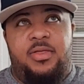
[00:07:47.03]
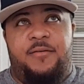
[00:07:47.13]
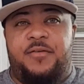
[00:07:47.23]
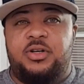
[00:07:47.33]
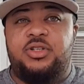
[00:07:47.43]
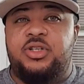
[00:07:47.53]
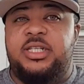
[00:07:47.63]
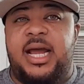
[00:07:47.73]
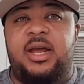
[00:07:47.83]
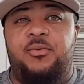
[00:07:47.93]
the first or
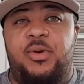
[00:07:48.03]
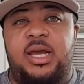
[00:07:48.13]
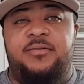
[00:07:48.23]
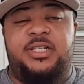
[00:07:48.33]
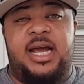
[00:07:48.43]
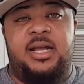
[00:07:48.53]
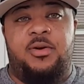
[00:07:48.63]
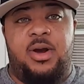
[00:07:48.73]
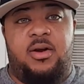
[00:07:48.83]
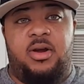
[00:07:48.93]
second week of
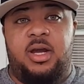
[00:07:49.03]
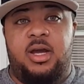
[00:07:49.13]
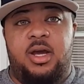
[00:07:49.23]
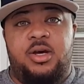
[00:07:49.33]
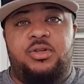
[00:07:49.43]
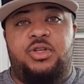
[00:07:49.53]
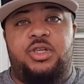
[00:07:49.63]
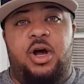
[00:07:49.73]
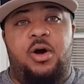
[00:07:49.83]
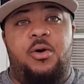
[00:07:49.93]
January.
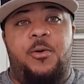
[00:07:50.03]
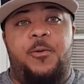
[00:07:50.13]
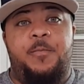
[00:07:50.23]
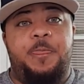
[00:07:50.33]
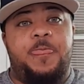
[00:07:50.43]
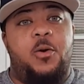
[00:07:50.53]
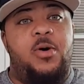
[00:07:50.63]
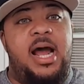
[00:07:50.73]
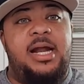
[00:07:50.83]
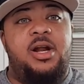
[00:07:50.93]
So
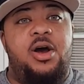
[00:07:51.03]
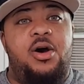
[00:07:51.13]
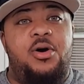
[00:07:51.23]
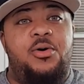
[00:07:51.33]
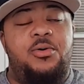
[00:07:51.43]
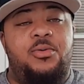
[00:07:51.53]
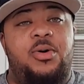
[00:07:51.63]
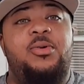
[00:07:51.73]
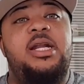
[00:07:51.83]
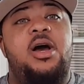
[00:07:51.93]
when
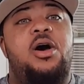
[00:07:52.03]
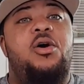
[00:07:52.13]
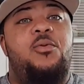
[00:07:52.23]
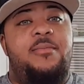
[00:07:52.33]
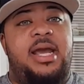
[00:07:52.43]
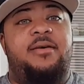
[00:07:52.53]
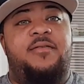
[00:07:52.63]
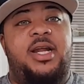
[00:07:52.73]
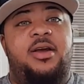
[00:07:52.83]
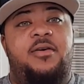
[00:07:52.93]
we know, we'll make a
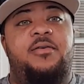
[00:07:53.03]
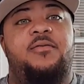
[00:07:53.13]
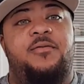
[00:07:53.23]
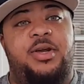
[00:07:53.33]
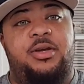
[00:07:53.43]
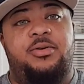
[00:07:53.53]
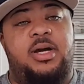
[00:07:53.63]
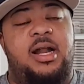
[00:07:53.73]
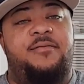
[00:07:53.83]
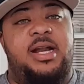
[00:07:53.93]
video for you
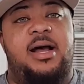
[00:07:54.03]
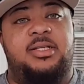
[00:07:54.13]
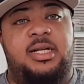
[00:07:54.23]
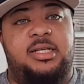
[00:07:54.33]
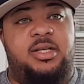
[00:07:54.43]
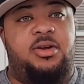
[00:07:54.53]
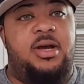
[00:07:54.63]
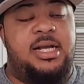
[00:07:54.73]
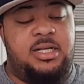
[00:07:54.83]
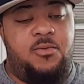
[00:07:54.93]
kind of announcing it so you
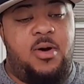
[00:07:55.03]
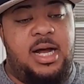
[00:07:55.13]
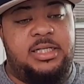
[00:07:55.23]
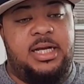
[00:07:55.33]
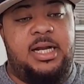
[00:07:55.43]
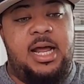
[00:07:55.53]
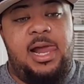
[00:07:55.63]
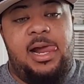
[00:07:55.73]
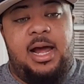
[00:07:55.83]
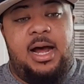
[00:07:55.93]
guys can watch it.
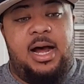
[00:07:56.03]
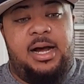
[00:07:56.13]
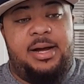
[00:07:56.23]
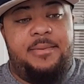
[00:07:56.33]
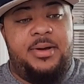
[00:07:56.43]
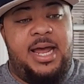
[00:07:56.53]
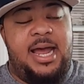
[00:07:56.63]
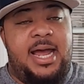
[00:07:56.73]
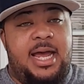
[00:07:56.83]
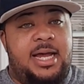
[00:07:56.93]

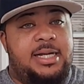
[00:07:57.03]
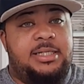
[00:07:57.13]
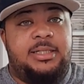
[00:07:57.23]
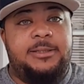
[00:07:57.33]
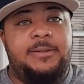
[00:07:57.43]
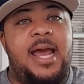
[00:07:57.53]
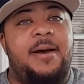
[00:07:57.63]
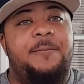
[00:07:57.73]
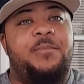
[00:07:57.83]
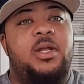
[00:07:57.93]
And
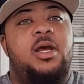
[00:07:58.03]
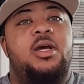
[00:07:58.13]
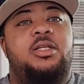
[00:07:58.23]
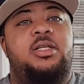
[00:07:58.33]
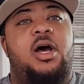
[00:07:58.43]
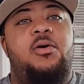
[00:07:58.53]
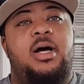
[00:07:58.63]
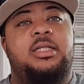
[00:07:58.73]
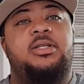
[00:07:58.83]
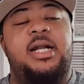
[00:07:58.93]
yeah, so
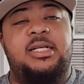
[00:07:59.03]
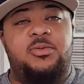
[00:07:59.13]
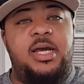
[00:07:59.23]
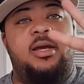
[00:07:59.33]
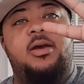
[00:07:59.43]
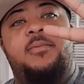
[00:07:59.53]
until next week.